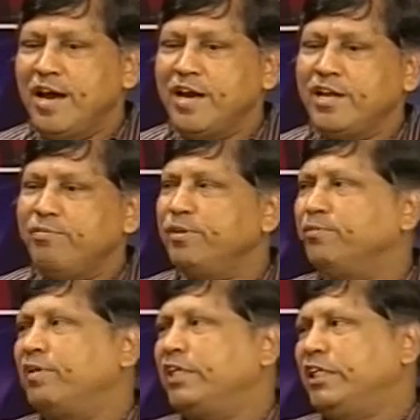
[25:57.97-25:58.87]
And even
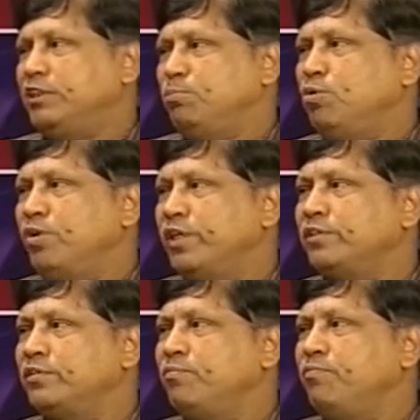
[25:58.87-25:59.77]
if the textbook
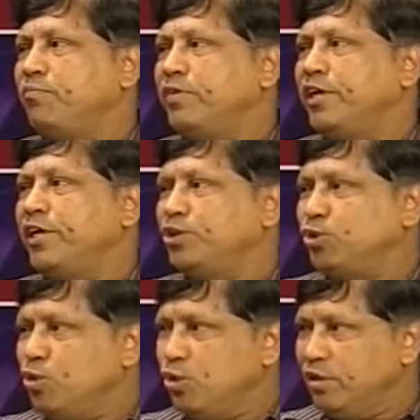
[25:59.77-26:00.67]
is 15
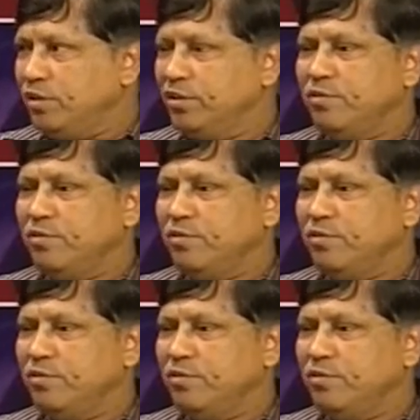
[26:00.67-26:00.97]
years old,